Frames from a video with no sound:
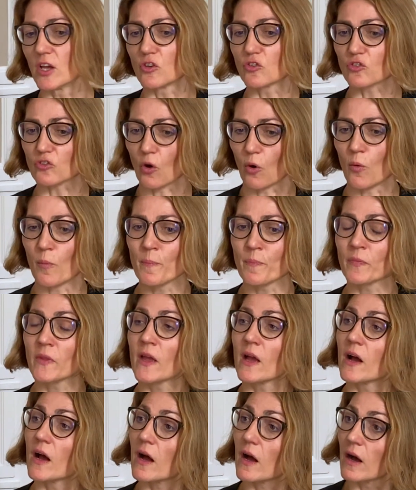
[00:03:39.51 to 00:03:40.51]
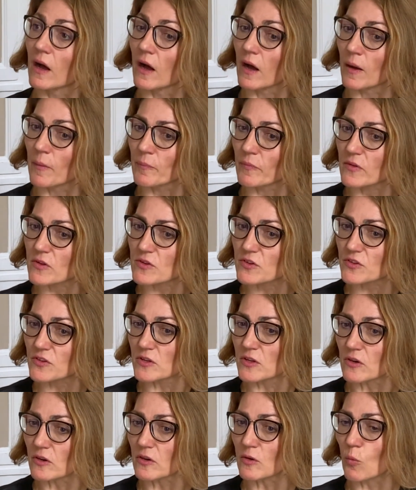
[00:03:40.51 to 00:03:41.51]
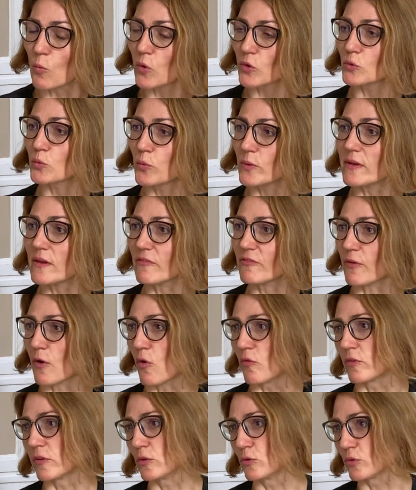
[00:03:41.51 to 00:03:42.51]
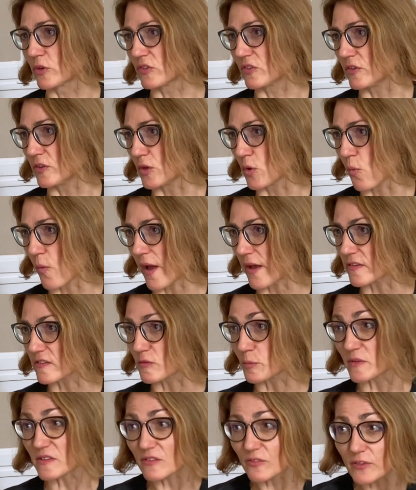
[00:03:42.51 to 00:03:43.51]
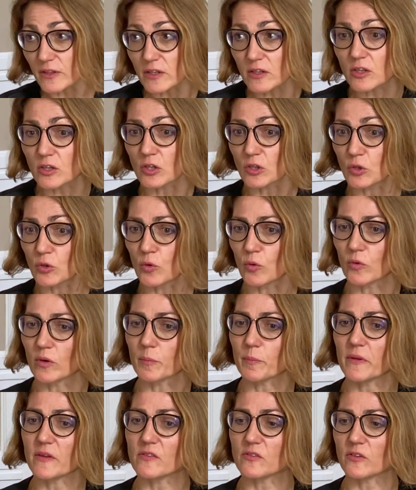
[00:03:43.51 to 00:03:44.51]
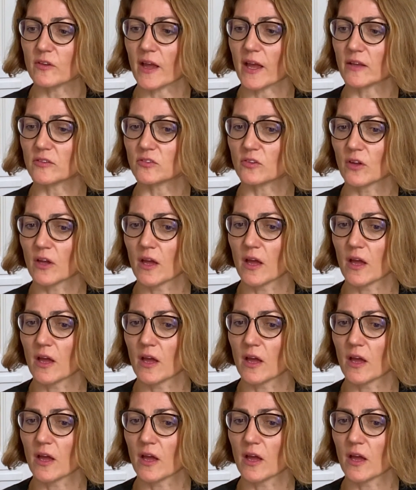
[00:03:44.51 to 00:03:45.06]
So here, what we've overlooked in the West, specifically in Europe, is that